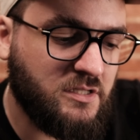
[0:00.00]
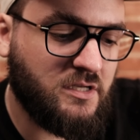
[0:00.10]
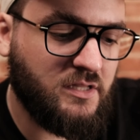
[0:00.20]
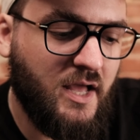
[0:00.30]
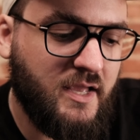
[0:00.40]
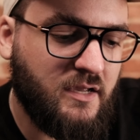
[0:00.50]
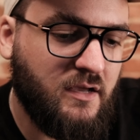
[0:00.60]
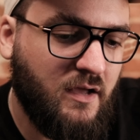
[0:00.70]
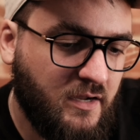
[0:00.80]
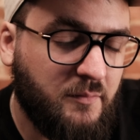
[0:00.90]
look like
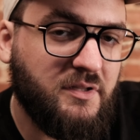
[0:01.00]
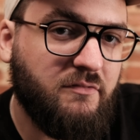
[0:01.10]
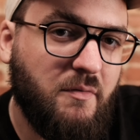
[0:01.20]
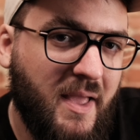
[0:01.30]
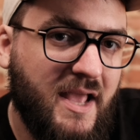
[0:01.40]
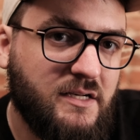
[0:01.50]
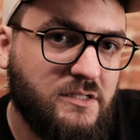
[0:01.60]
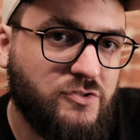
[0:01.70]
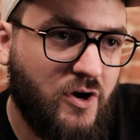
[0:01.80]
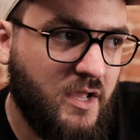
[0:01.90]
a couple of
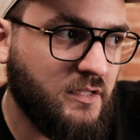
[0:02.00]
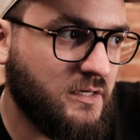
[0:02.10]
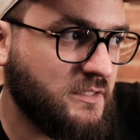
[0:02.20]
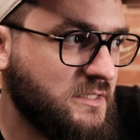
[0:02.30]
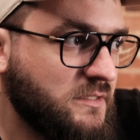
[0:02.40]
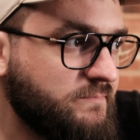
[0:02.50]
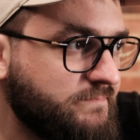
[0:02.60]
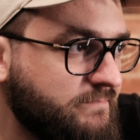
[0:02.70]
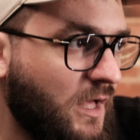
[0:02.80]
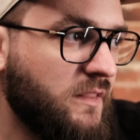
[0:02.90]
abandoned trailers
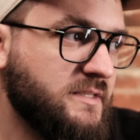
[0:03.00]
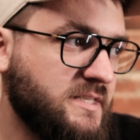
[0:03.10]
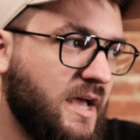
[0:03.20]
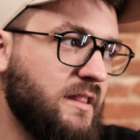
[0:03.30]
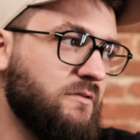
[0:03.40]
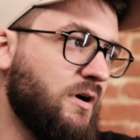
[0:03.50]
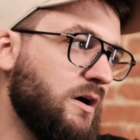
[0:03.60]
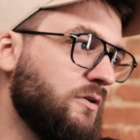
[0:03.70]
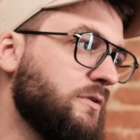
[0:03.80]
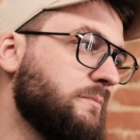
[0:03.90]
on the side of the road.